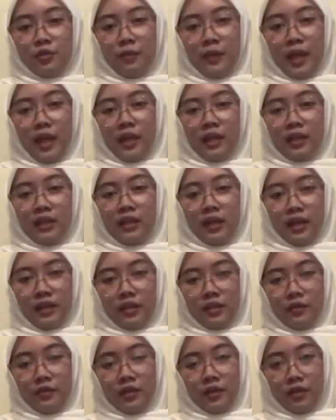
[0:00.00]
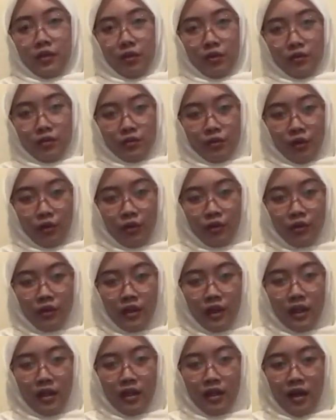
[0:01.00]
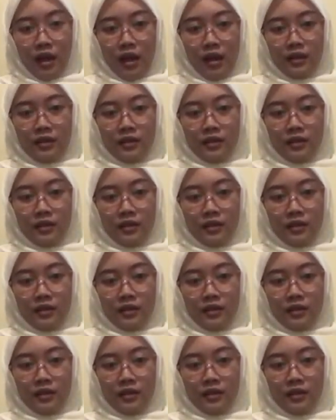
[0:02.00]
make an activity control card.